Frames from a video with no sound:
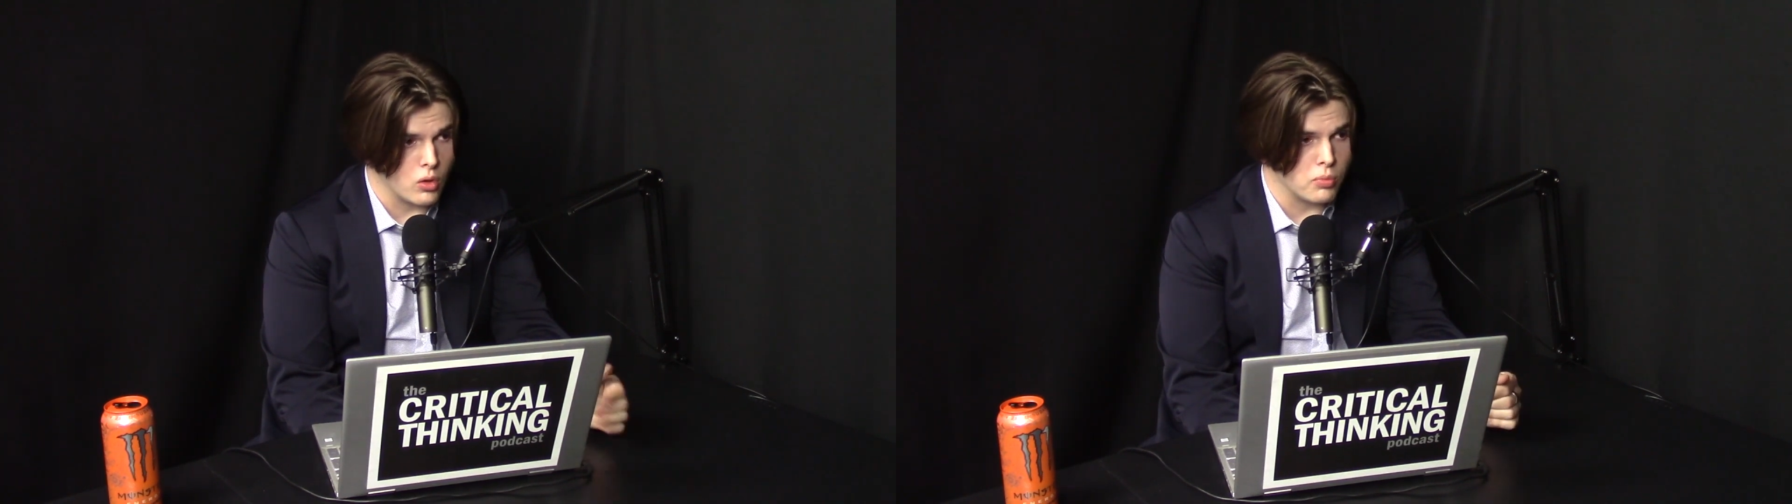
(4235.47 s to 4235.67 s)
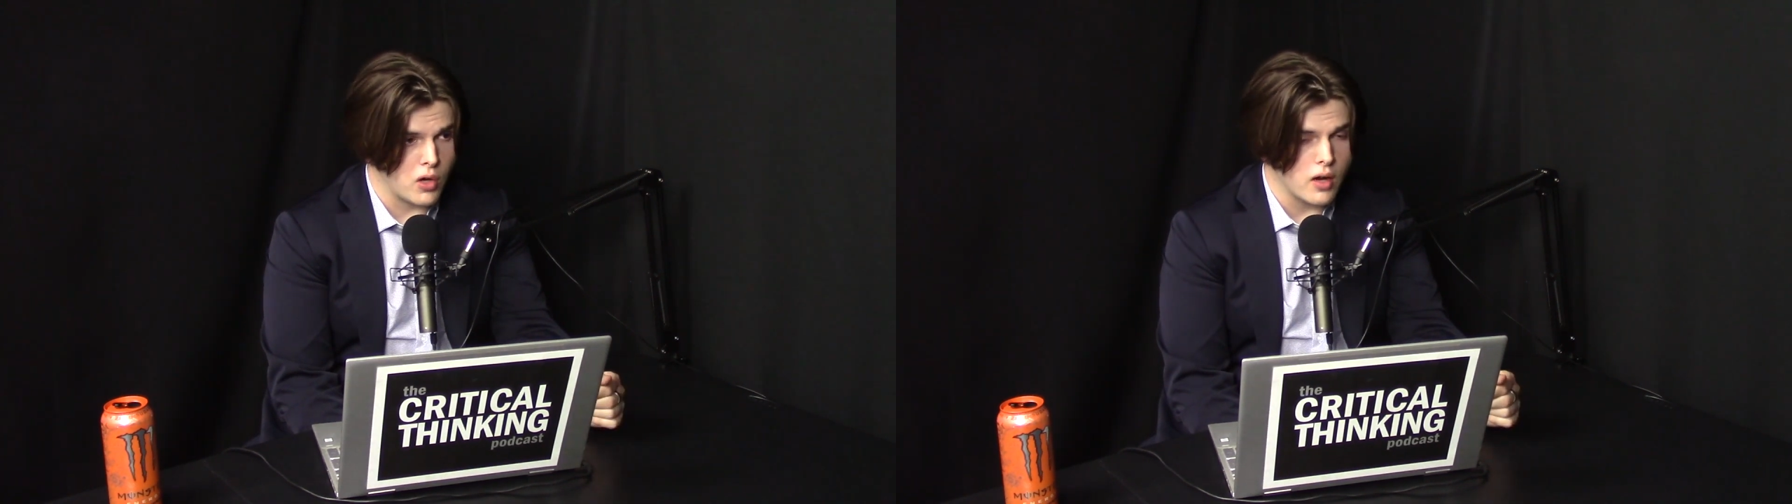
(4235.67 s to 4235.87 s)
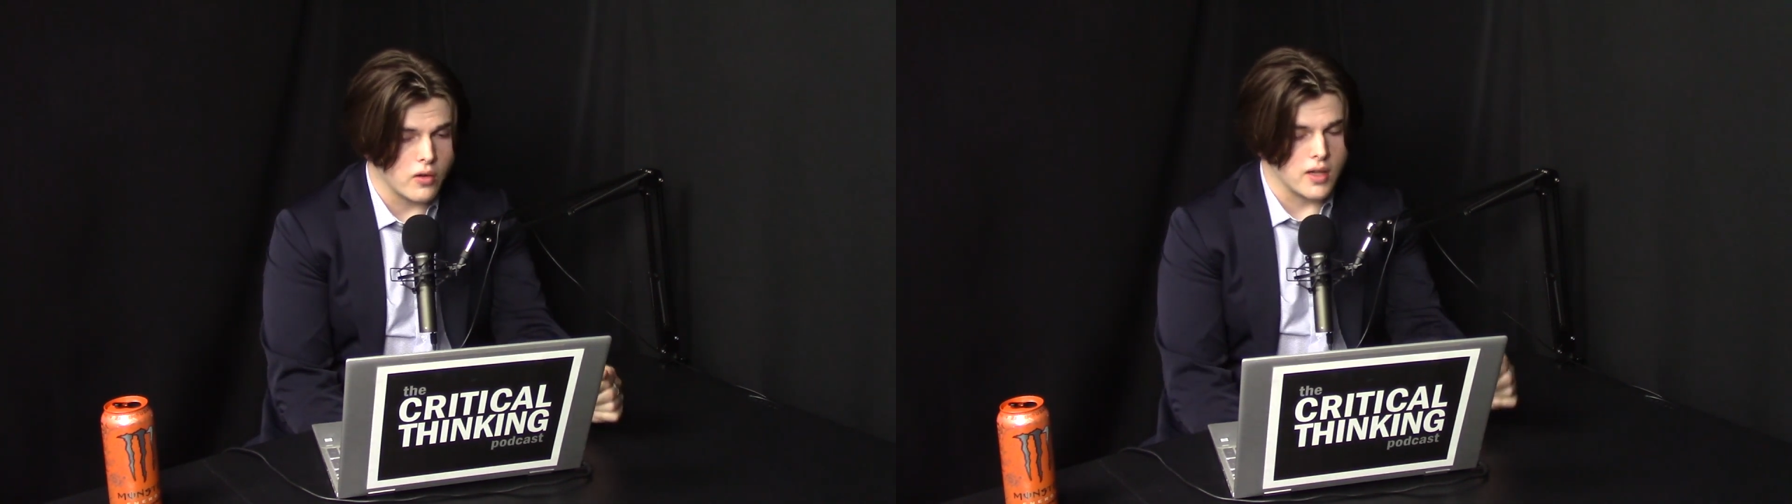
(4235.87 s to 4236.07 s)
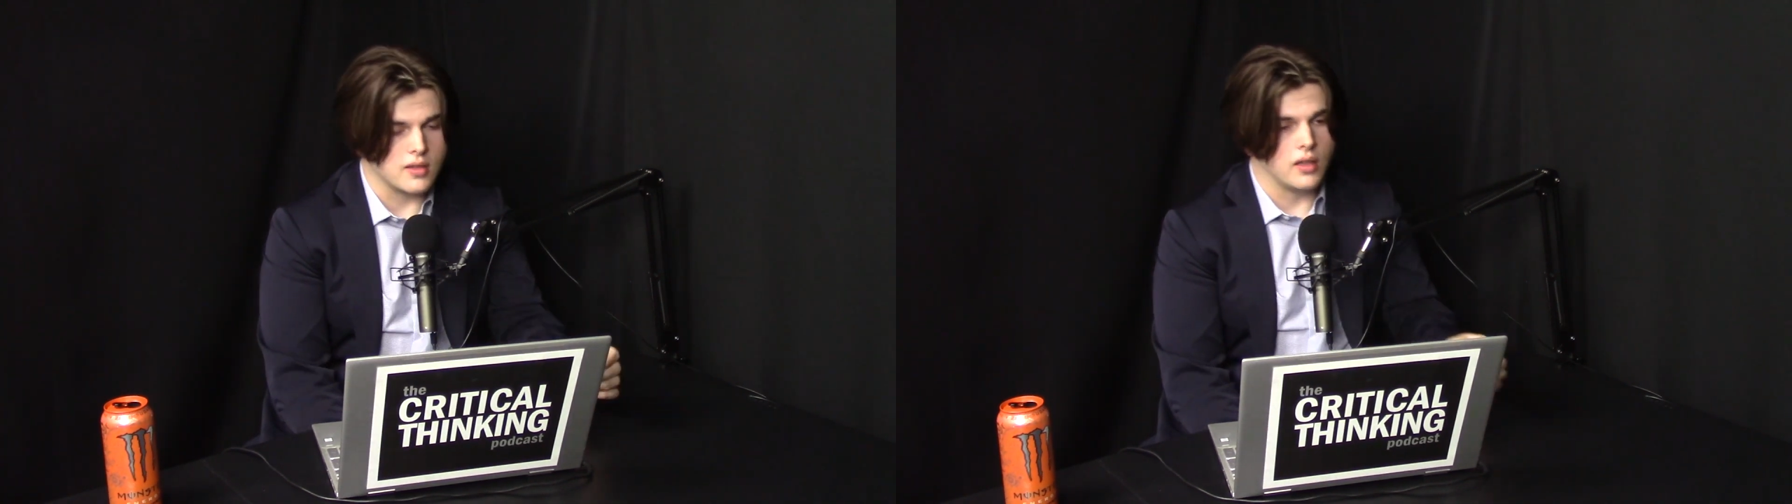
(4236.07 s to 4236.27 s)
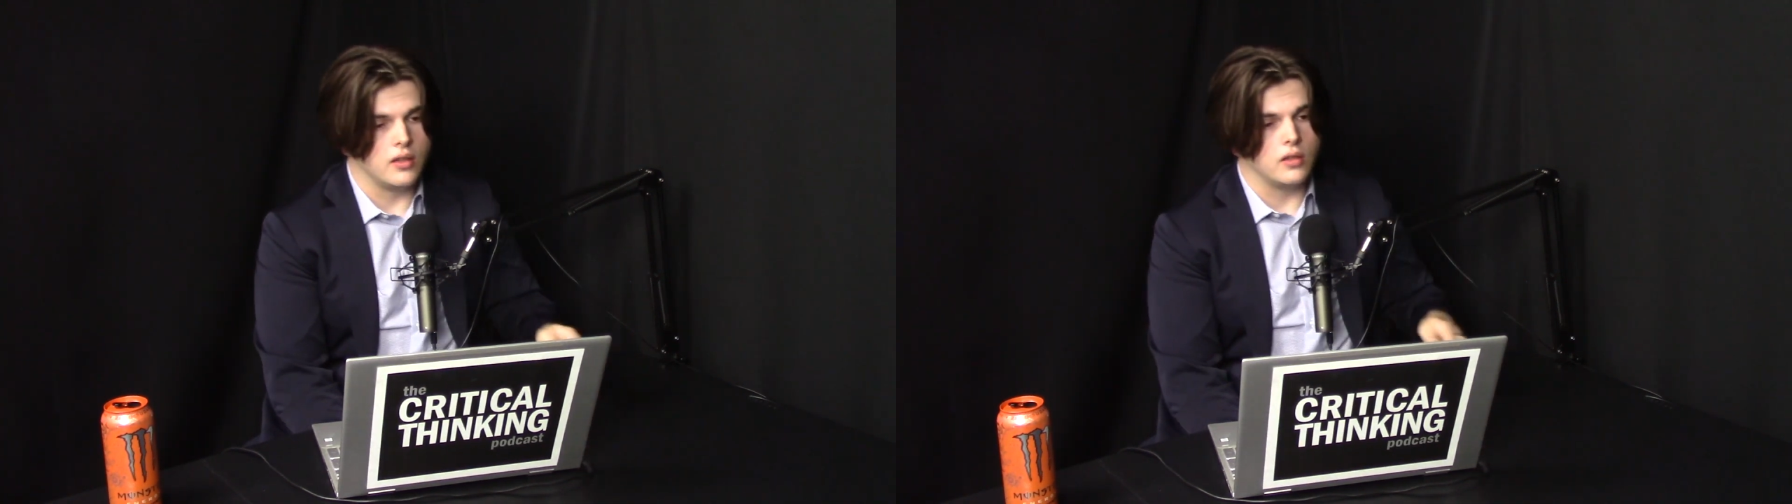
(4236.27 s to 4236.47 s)
progress
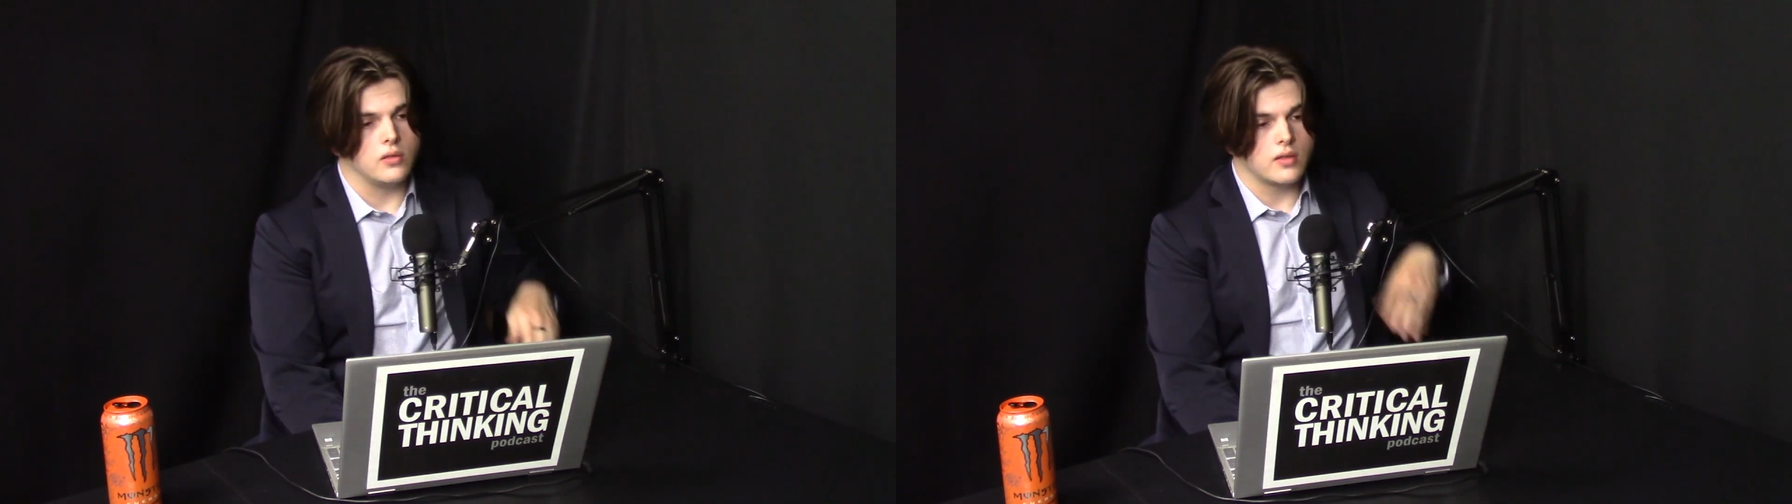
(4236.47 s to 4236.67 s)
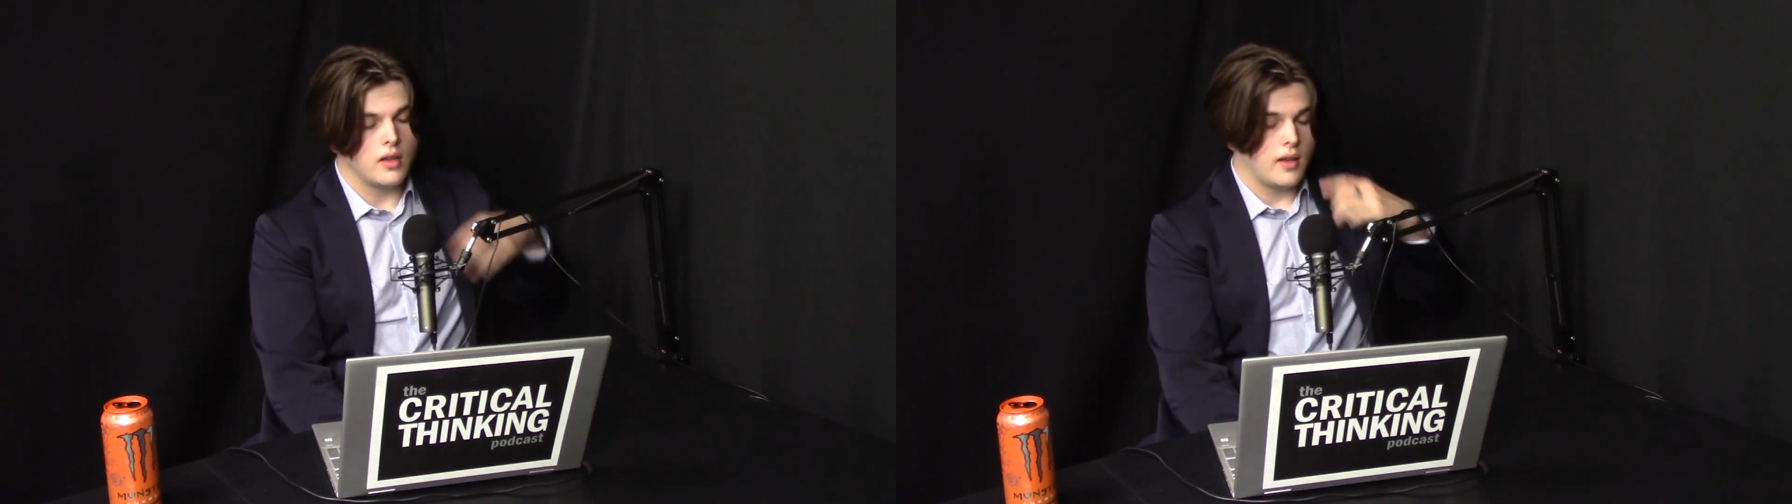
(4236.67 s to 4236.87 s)
on those.